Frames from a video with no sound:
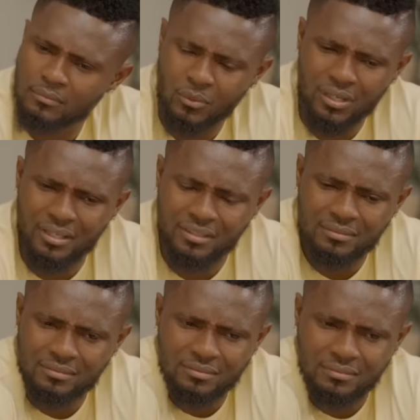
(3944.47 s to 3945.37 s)
Why?
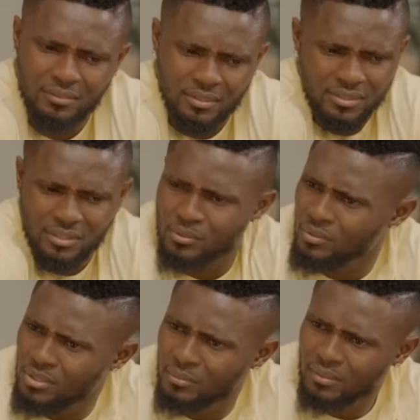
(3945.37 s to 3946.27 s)
Did she
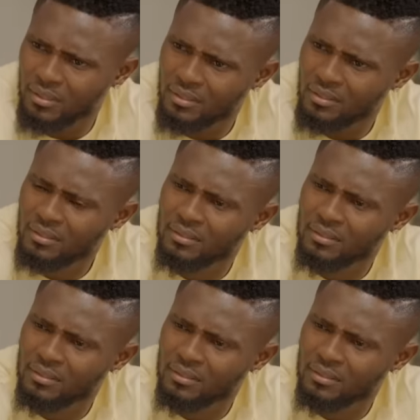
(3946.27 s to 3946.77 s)
do something?